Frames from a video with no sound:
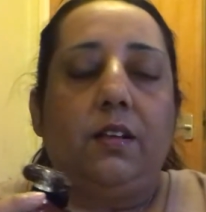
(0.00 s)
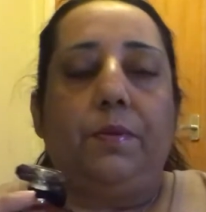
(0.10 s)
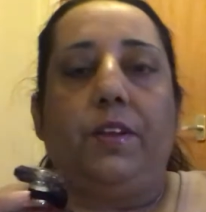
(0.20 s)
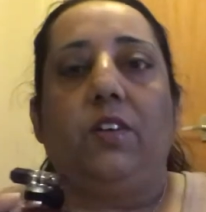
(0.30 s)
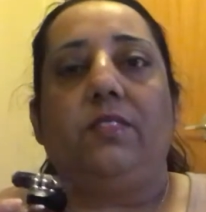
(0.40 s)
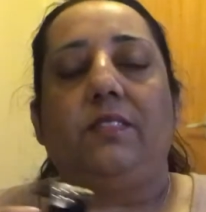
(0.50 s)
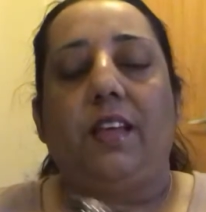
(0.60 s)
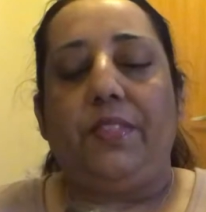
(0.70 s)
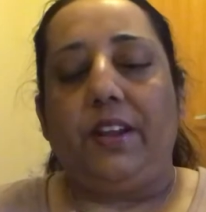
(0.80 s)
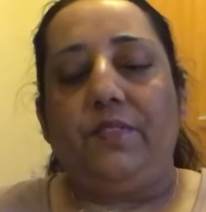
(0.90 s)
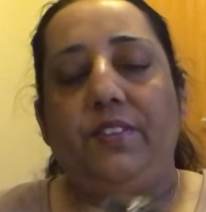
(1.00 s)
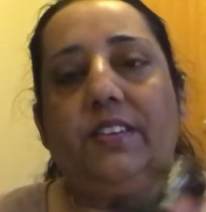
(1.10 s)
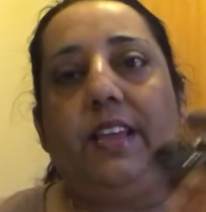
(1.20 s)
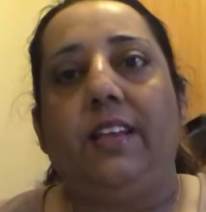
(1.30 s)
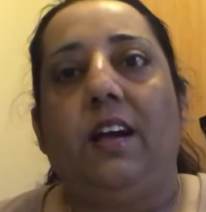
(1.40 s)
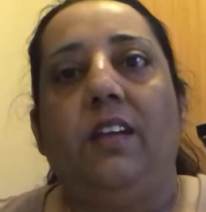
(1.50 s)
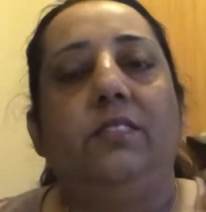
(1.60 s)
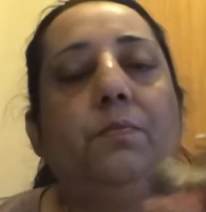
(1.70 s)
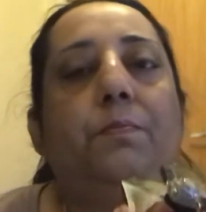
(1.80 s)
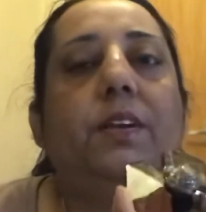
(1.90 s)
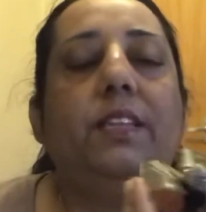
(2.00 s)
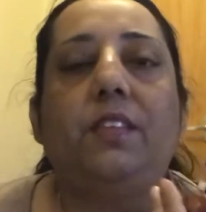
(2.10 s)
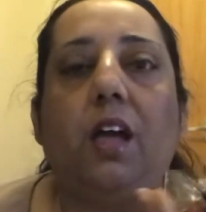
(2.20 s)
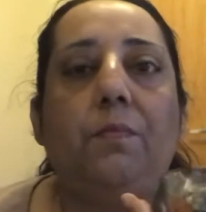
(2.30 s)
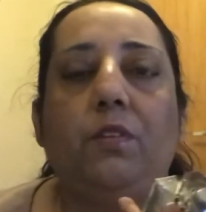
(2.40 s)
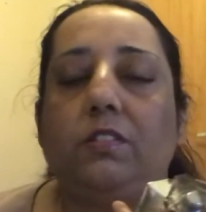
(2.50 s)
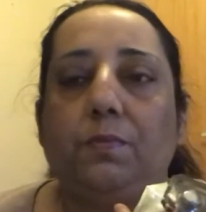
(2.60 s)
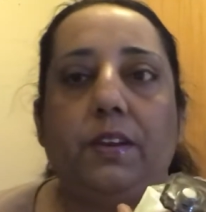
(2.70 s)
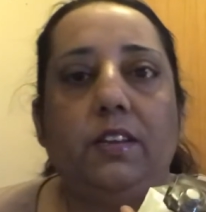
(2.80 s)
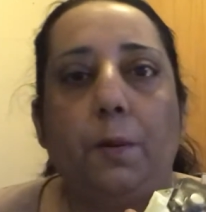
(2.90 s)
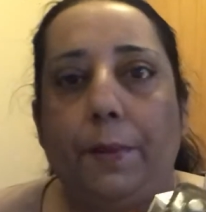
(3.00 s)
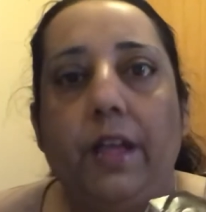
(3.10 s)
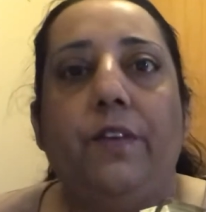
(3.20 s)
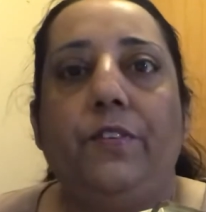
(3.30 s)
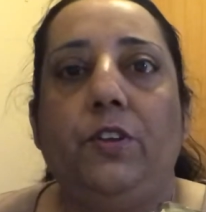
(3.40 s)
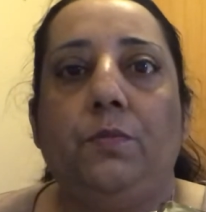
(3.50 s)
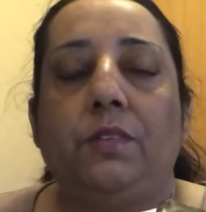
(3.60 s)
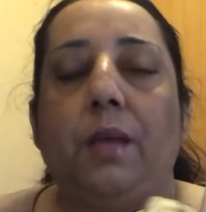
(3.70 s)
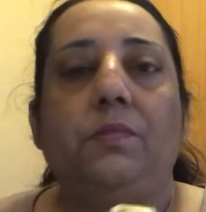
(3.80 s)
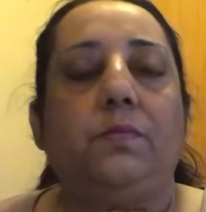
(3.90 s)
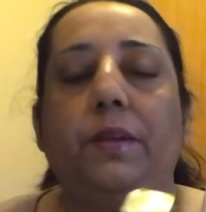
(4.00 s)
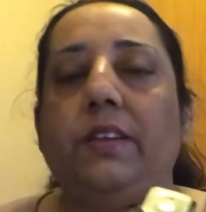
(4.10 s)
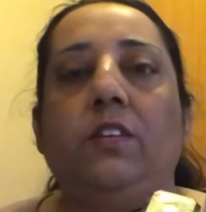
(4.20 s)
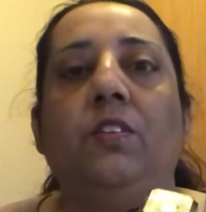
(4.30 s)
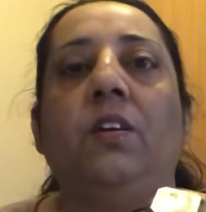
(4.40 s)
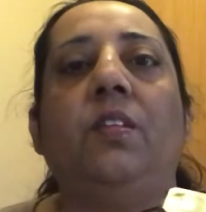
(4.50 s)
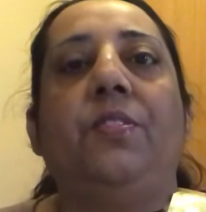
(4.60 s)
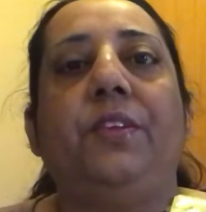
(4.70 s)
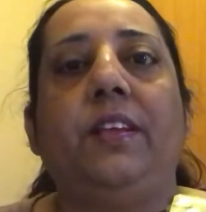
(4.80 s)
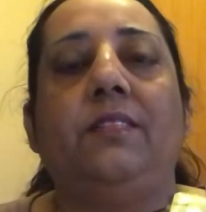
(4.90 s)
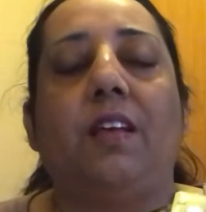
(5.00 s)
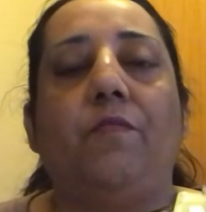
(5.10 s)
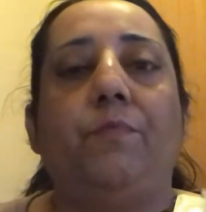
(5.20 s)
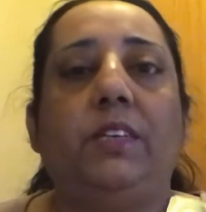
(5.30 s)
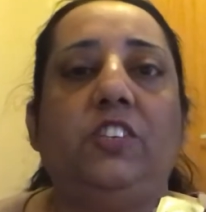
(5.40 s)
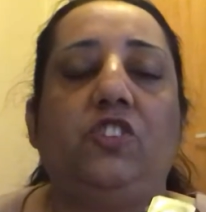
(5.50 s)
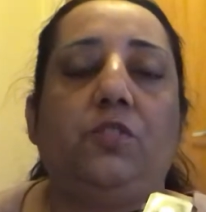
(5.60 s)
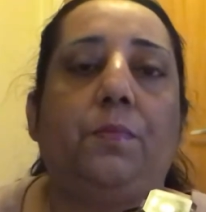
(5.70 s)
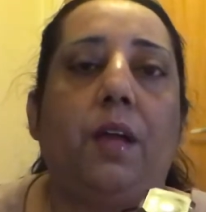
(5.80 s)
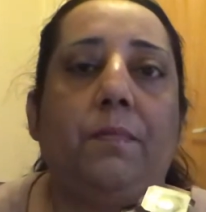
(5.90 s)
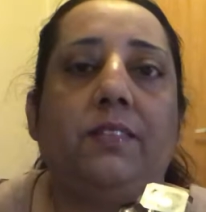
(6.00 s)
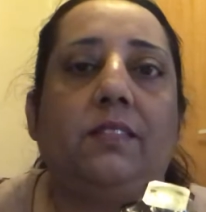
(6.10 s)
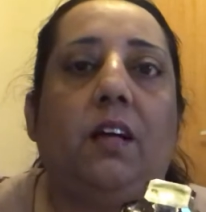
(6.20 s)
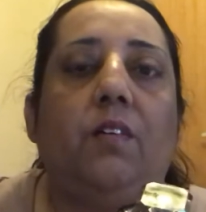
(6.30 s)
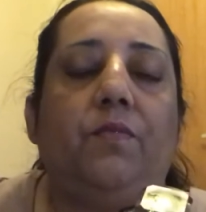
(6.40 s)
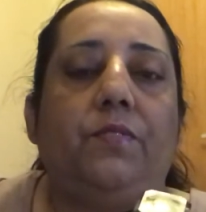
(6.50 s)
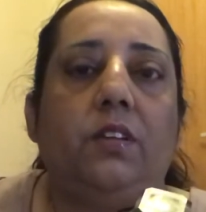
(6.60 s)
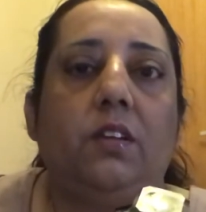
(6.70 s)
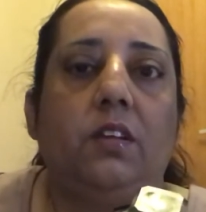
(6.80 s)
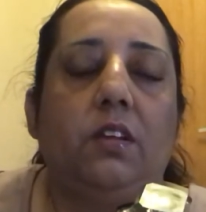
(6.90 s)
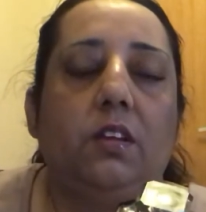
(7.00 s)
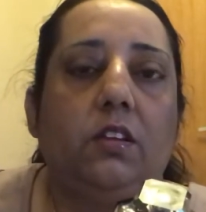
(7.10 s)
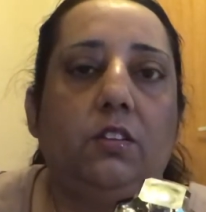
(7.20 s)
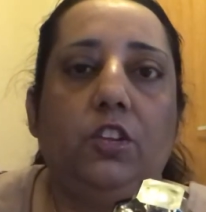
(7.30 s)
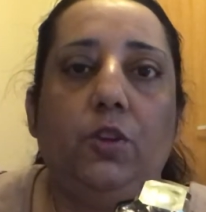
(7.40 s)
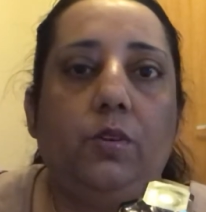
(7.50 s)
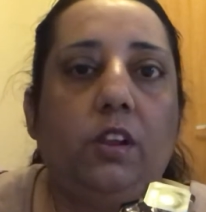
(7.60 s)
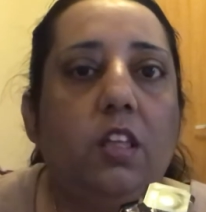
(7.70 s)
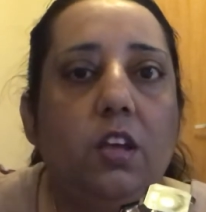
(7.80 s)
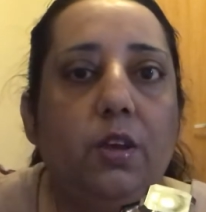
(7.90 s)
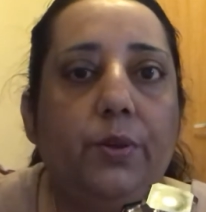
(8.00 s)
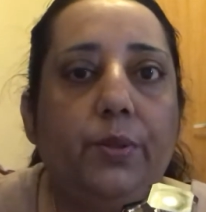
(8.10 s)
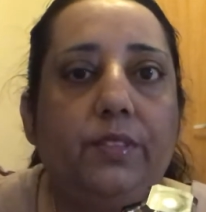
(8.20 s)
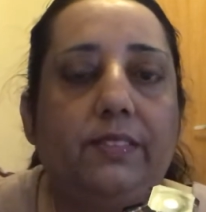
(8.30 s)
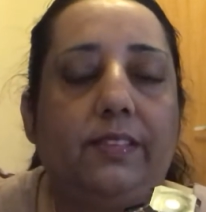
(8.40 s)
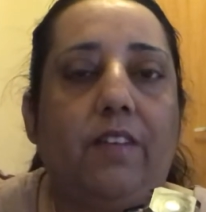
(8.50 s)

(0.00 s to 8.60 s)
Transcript: Because at the end of the day, guys, the money that I'm not spending on perfumes, I'm spending on other things. I've managed to buy myself new clothes.